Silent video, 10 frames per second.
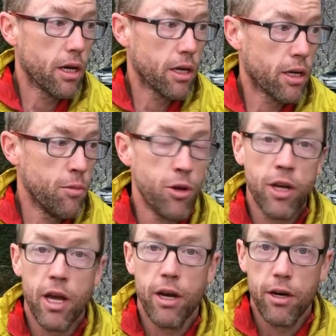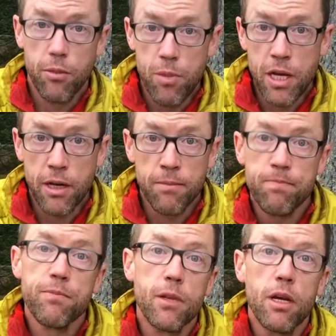communicator beacon,
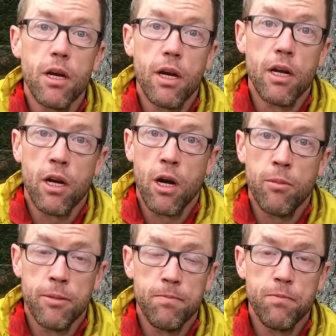Garmin.